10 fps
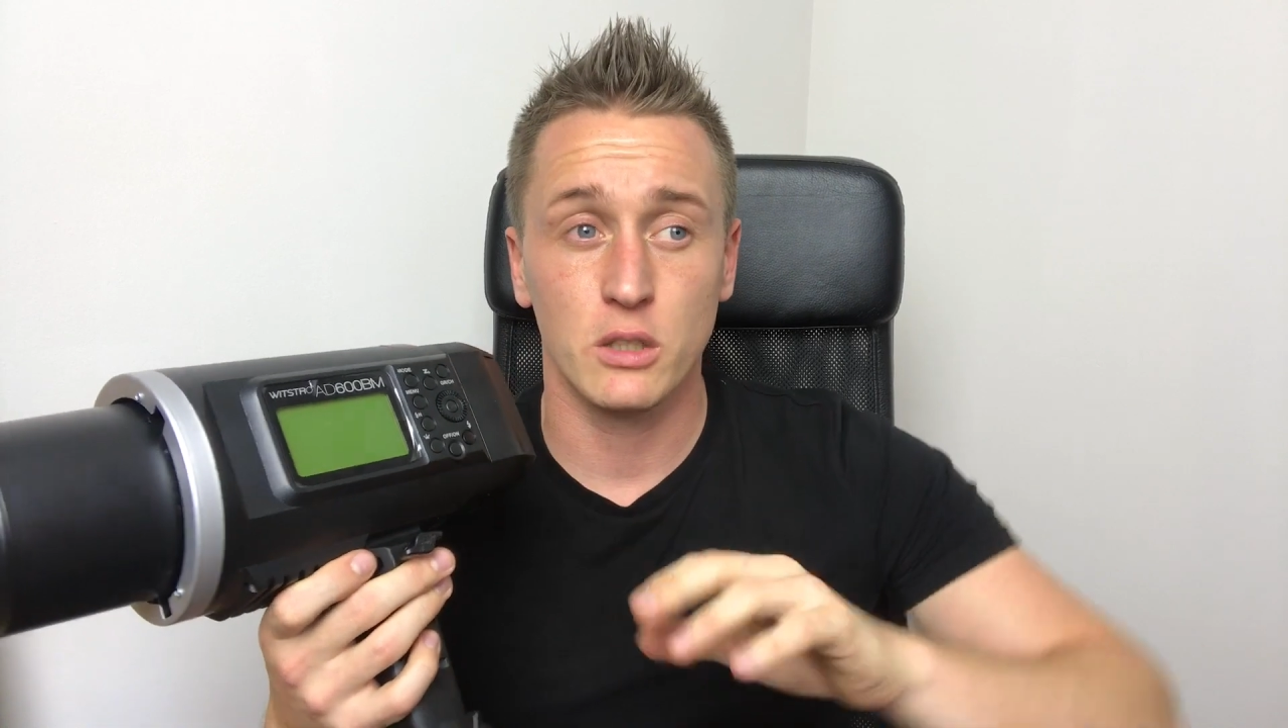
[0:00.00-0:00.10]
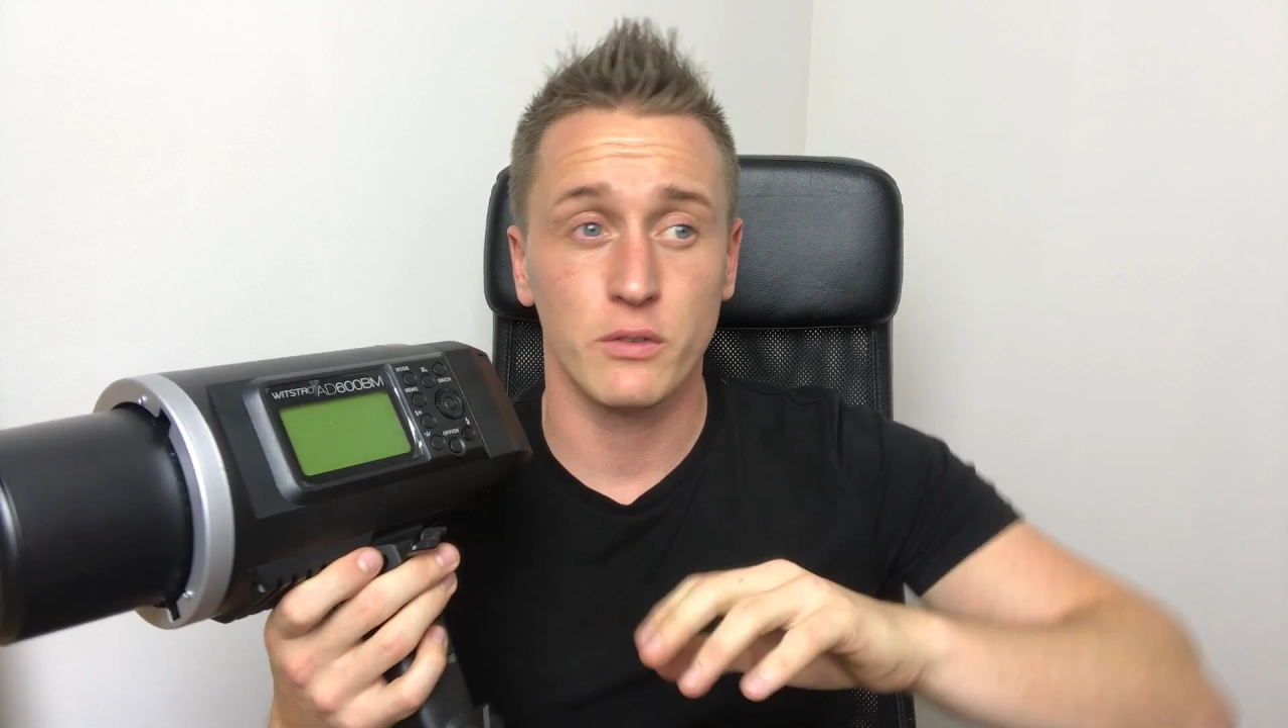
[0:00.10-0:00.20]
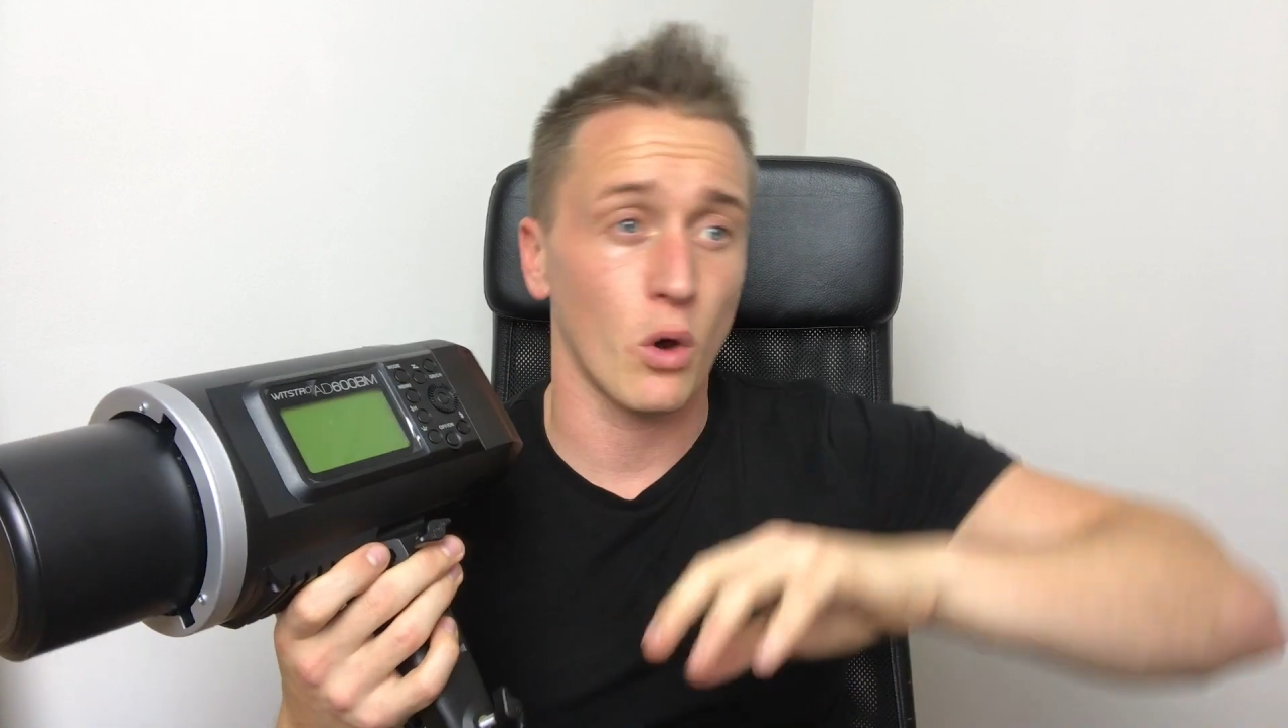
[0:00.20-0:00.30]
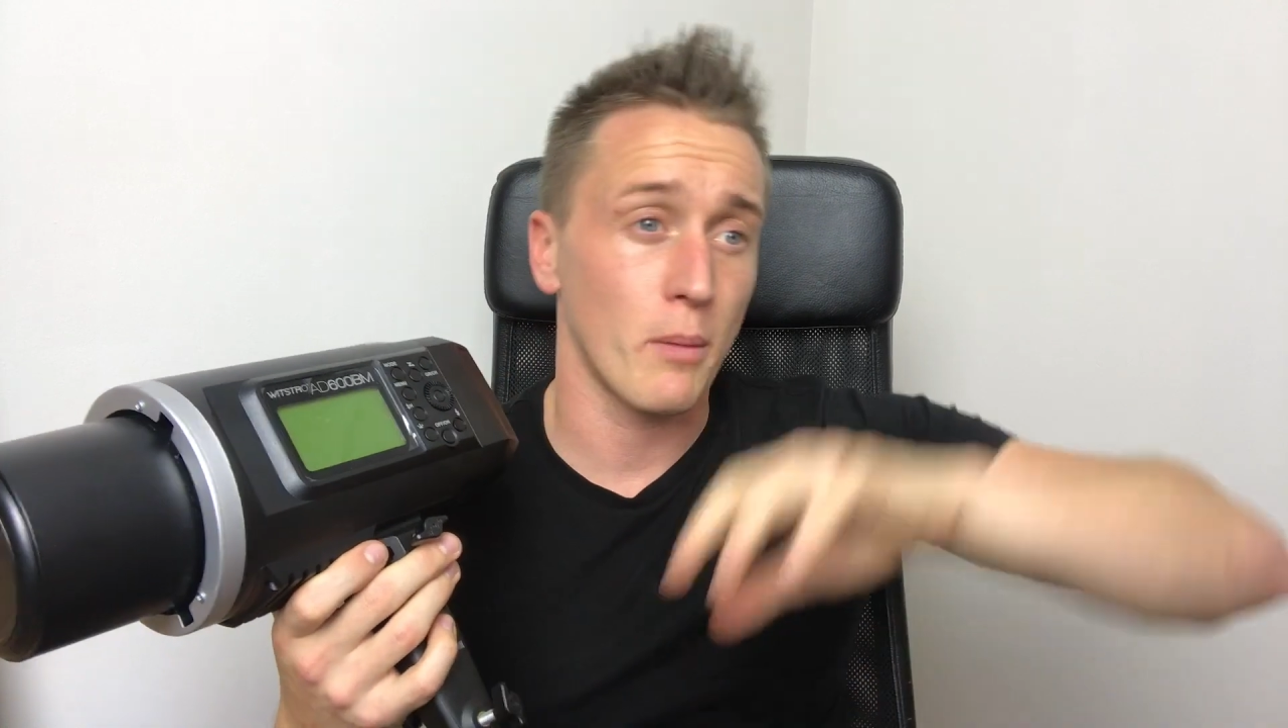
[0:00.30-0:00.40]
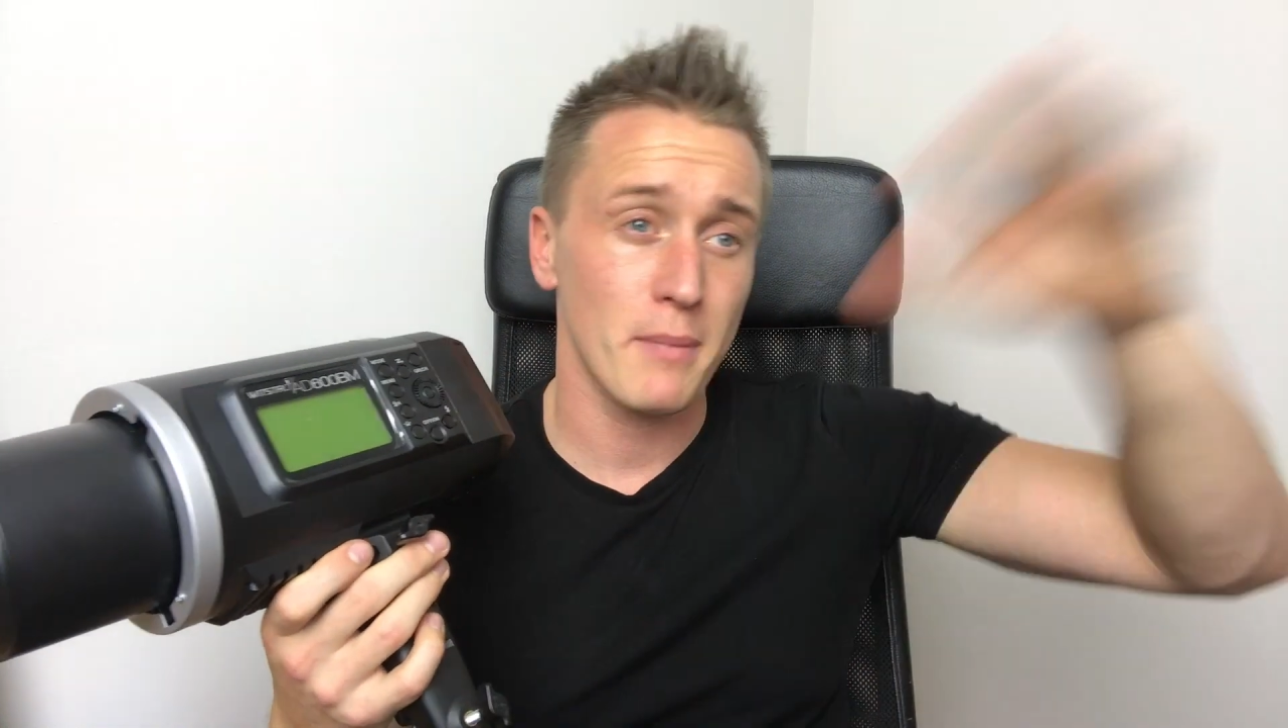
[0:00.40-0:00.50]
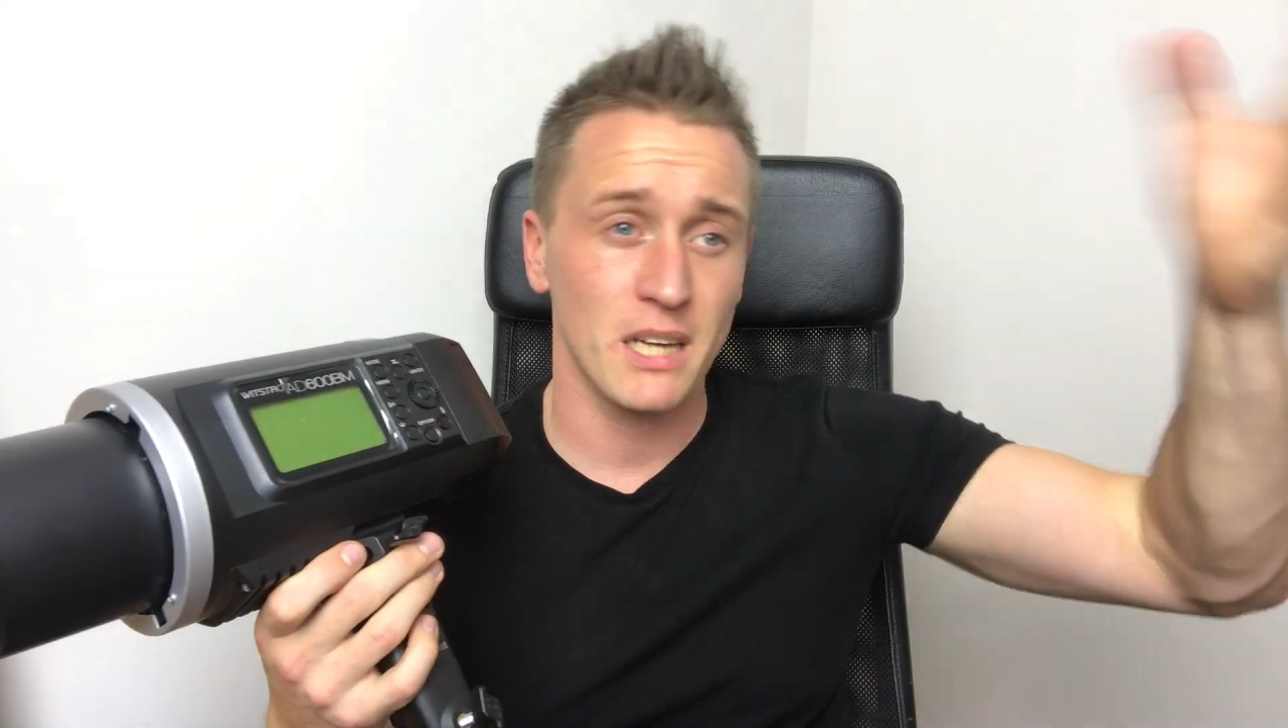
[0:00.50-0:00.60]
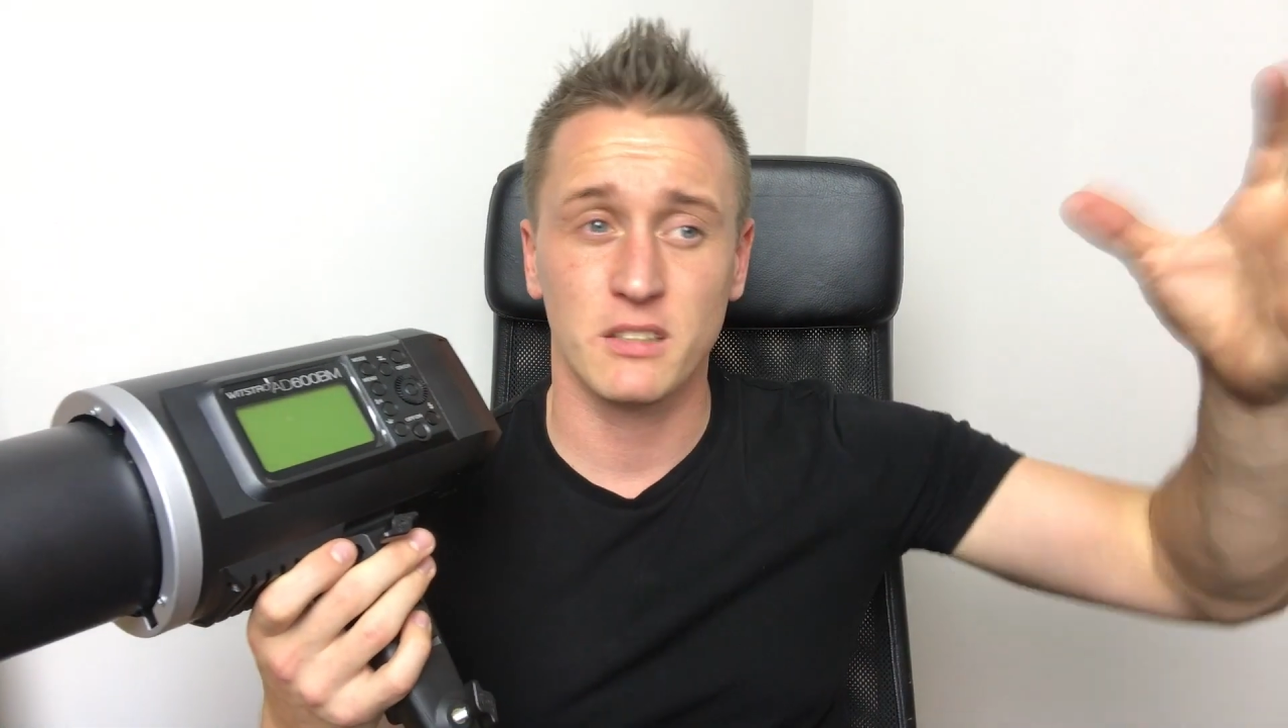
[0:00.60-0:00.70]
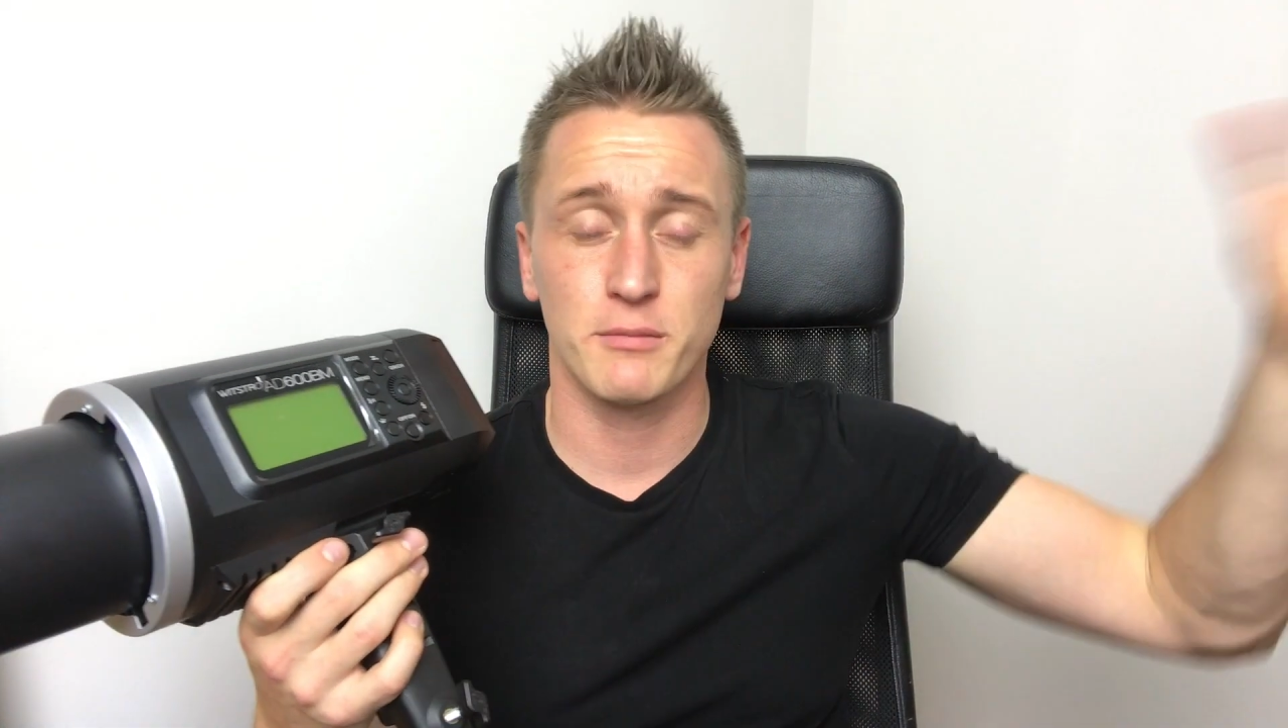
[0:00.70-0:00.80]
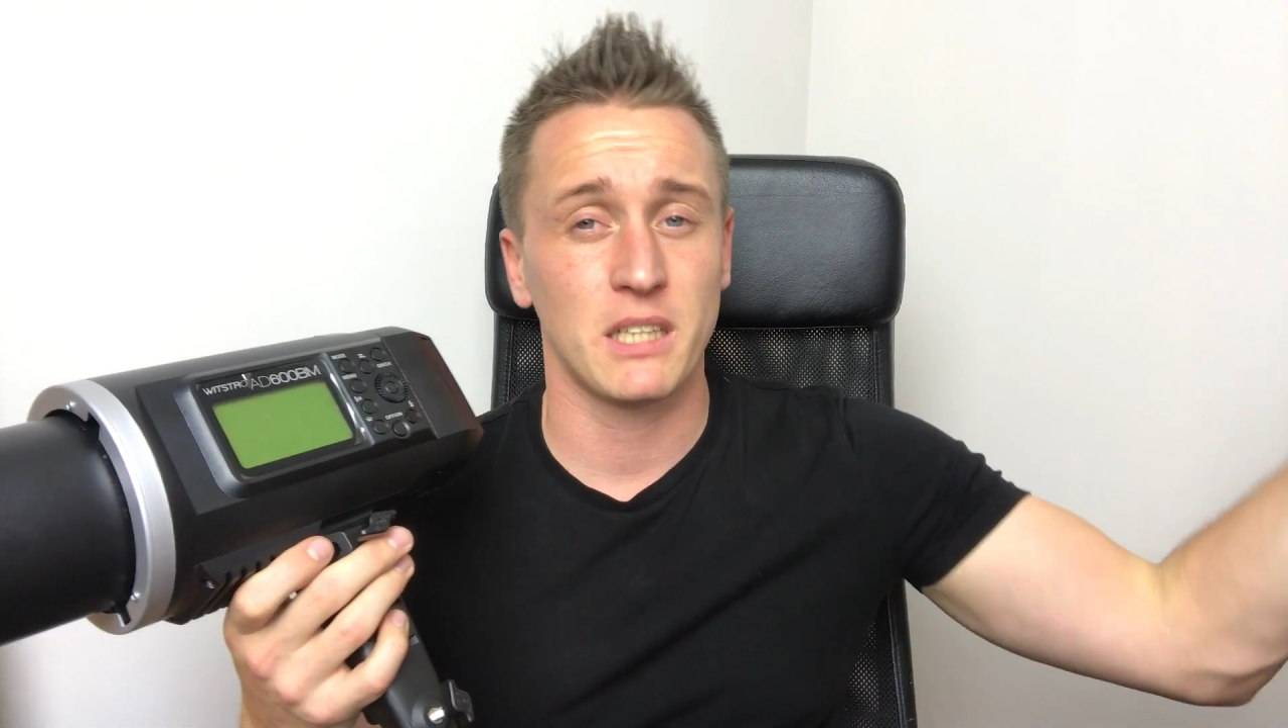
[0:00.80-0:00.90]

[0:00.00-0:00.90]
you've got a massive,